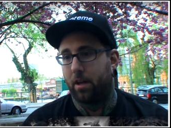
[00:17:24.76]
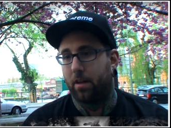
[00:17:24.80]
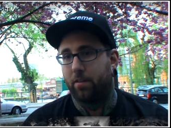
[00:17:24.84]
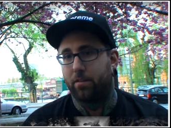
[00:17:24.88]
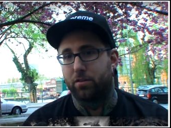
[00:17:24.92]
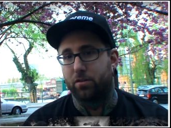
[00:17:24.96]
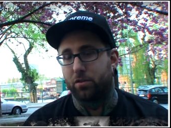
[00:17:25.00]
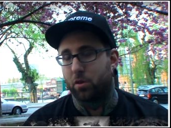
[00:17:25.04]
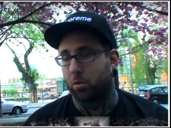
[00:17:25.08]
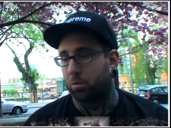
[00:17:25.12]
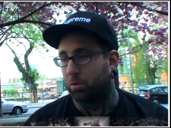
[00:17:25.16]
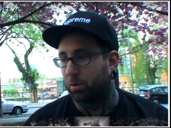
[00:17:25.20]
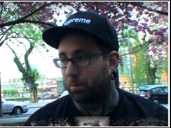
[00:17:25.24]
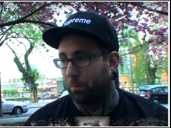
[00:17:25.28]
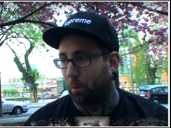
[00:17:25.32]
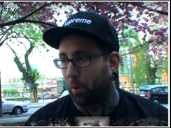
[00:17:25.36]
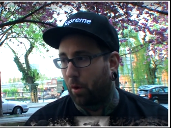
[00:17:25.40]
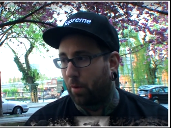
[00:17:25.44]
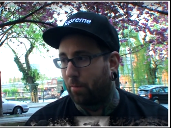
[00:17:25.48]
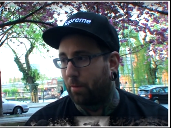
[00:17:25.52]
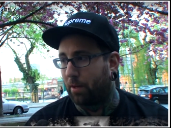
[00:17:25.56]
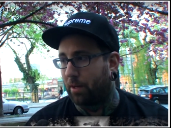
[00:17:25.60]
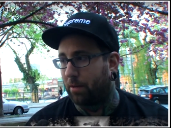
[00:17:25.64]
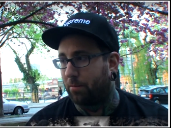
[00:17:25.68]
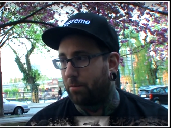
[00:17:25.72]
there's no real
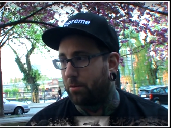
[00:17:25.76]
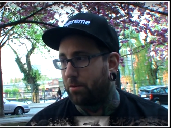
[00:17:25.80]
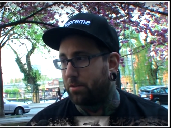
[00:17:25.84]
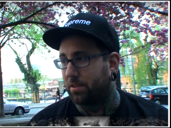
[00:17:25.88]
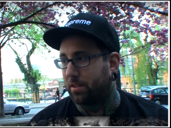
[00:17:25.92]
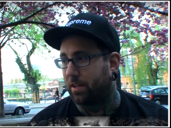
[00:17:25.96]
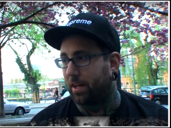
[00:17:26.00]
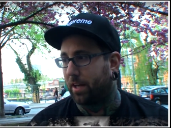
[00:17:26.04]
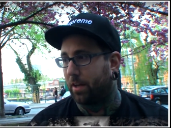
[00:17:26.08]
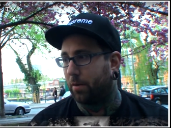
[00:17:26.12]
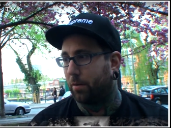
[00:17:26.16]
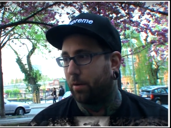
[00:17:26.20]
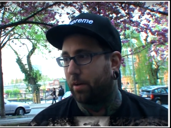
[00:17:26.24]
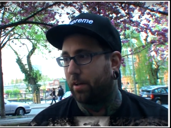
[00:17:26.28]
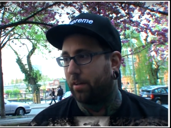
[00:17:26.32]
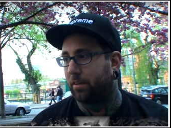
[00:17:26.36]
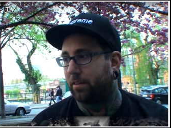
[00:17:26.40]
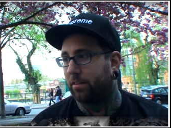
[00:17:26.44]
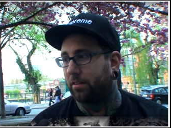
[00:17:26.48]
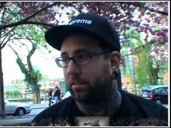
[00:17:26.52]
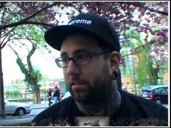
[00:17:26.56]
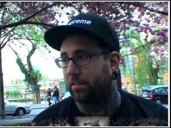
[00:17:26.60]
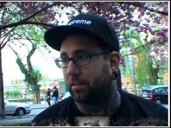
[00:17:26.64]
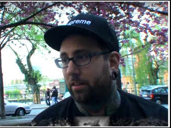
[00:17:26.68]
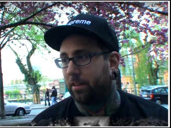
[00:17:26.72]
point in making music
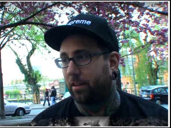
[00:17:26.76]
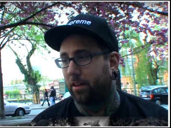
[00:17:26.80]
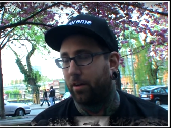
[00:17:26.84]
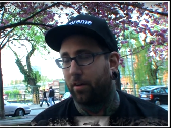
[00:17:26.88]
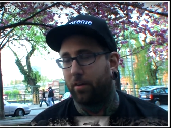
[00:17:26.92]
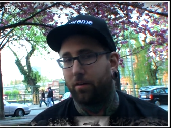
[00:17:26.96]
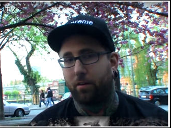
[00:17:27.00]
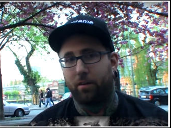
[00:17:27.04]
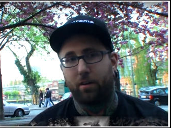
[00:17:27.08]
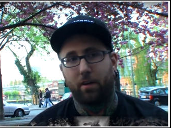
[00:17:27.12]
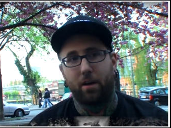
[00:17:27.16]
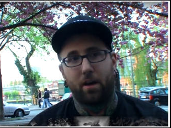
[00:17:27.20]
anyways, you know.